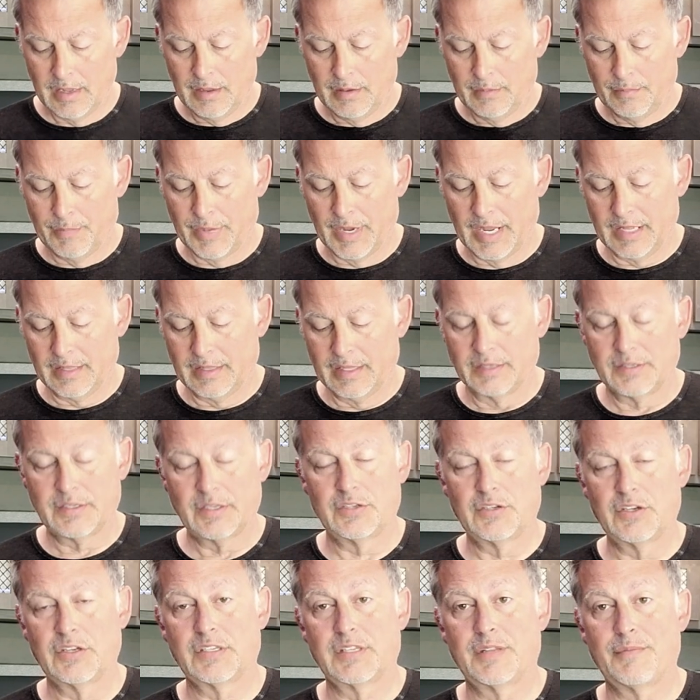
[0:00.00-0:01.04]
But this is
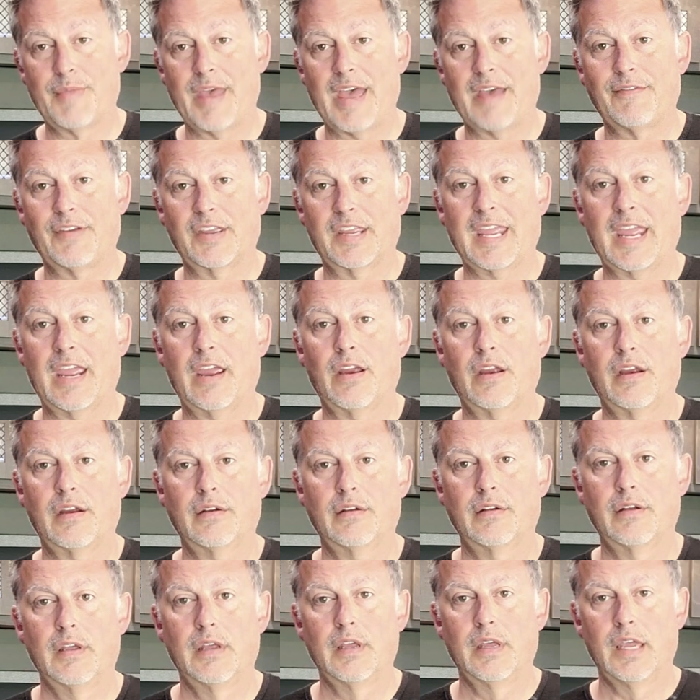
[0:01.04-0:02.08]
just the Mavic Air,
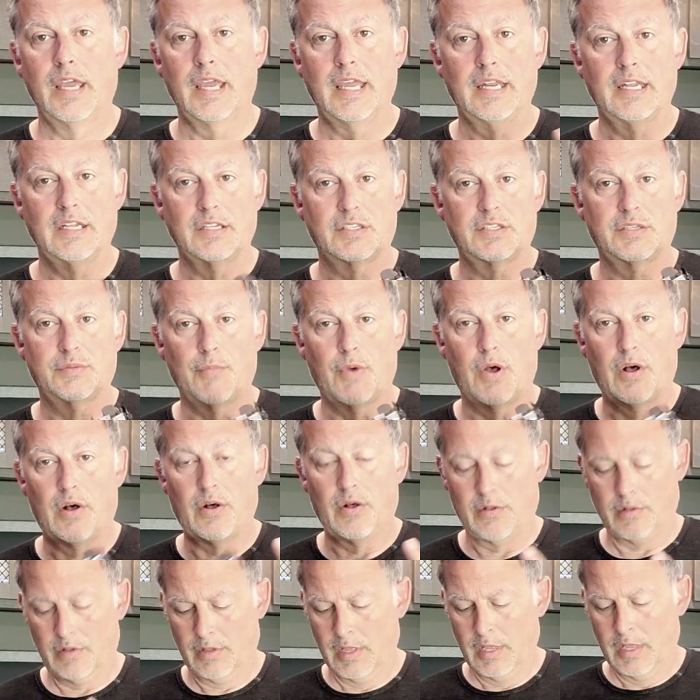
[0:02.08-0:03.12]
and it's
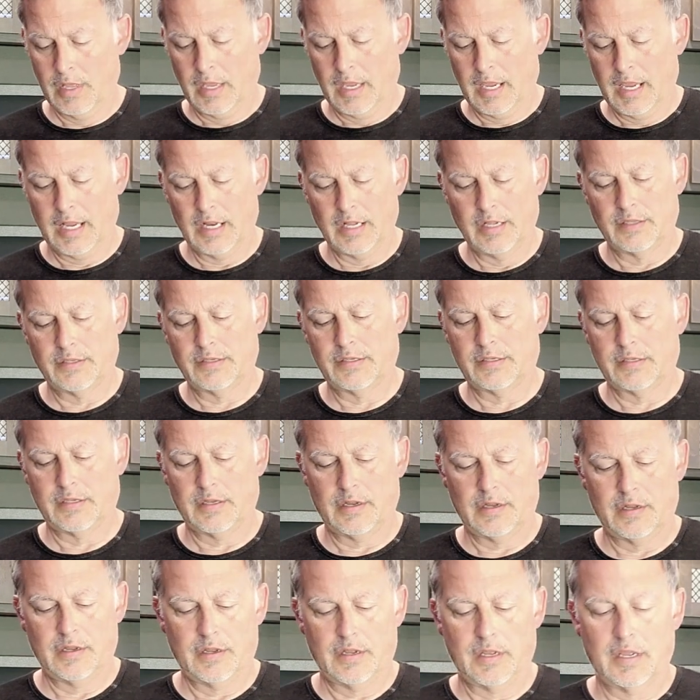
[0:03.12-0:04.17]
small, and it's
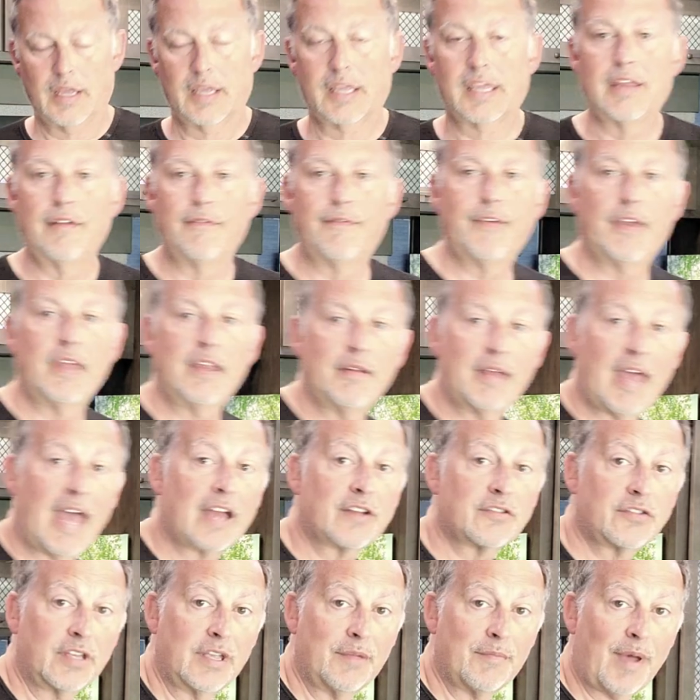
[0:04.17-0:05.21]
can fit
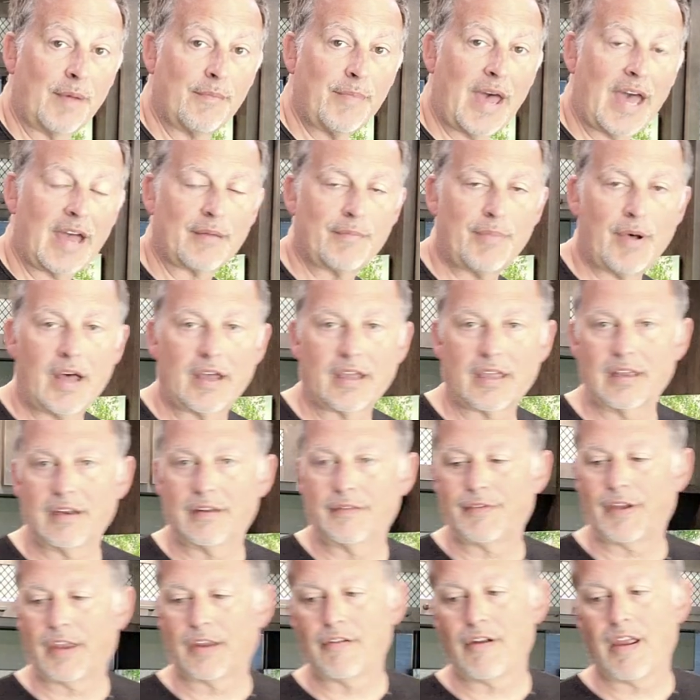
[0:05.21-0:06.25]
actually in my back pocket
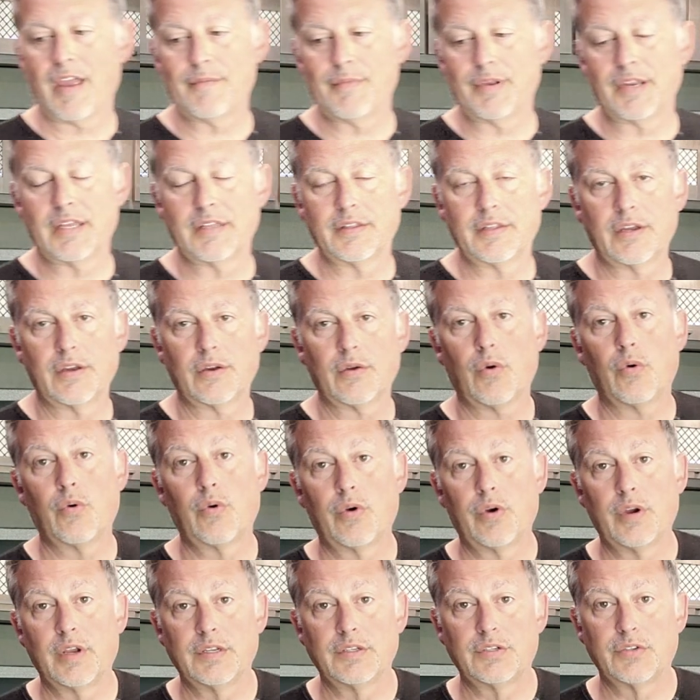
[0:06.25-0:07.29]
if I cram it in there
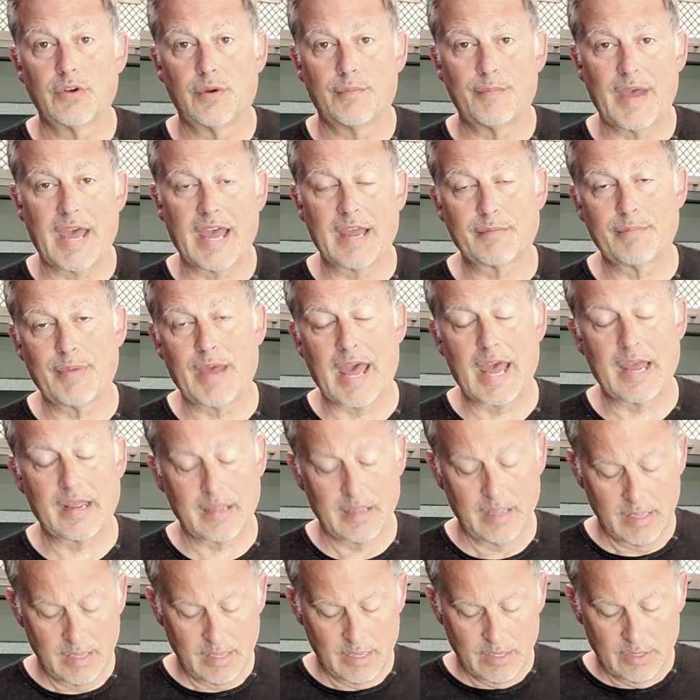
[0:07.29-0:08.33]
or into a backpack.
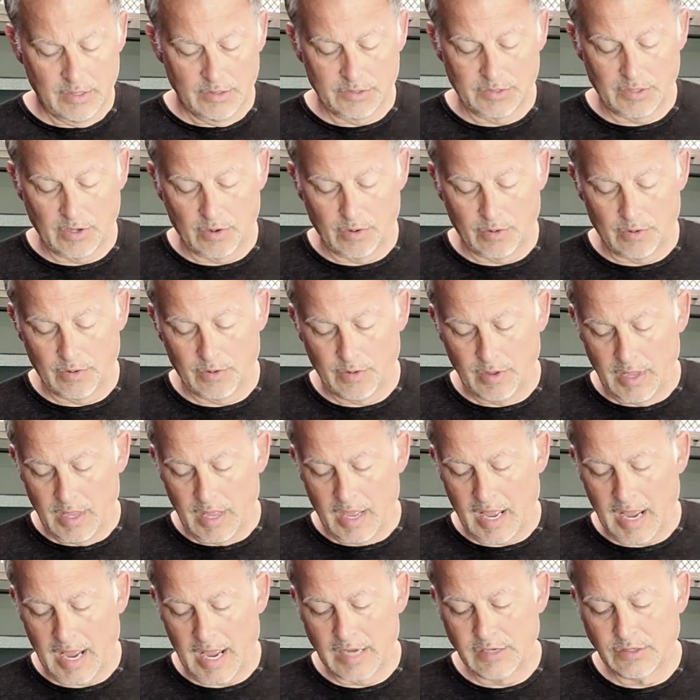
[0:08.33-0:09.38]
So
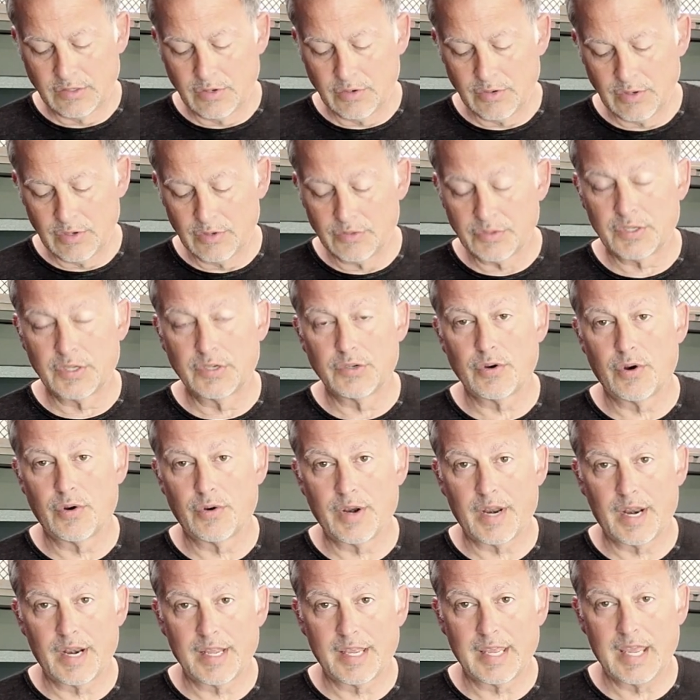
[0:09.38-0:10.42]
I do use the drone
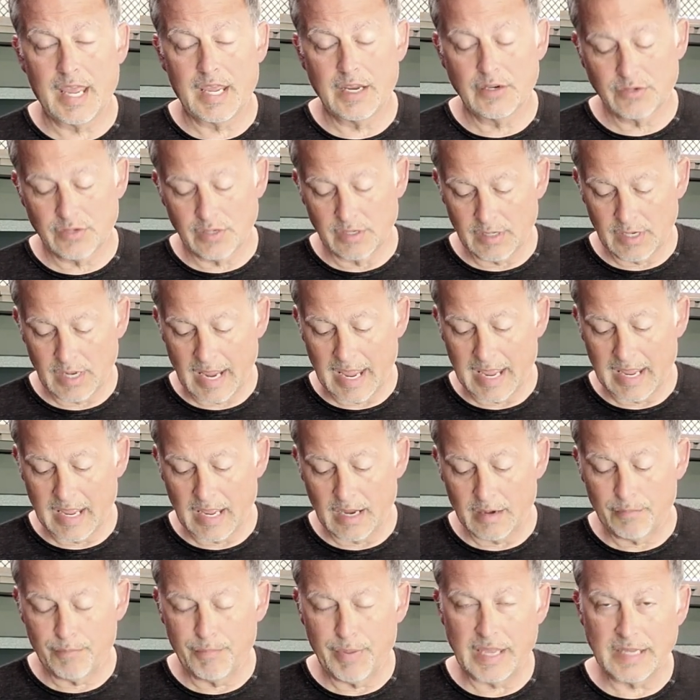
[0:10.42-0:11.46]
on occasion,
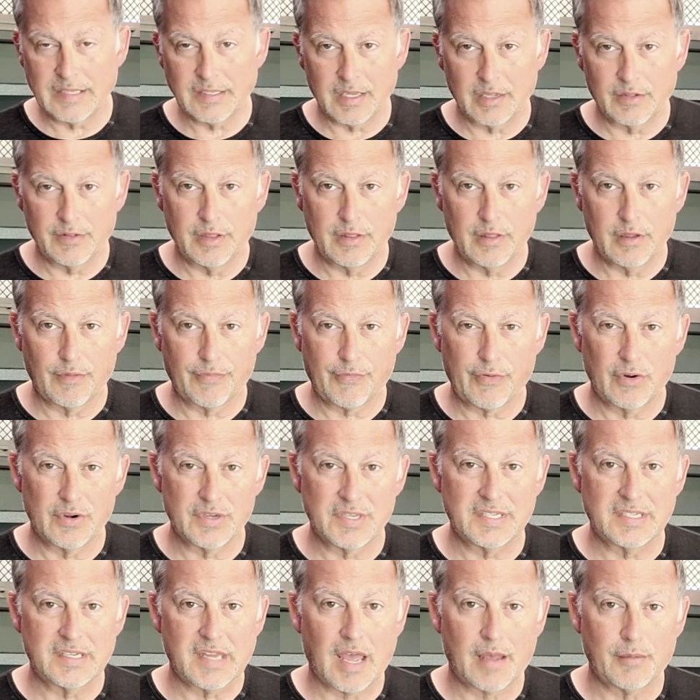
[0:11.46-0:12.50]
and basically they're for
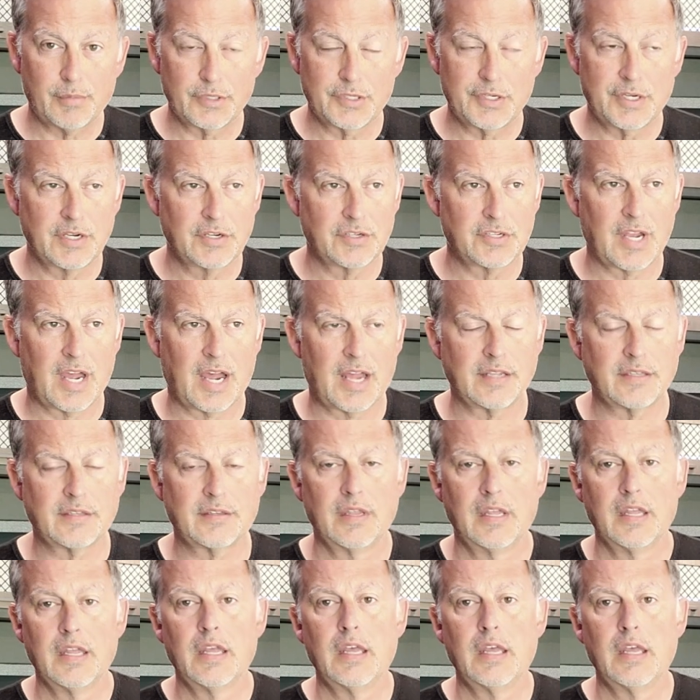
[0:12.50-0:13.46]
establishing shots.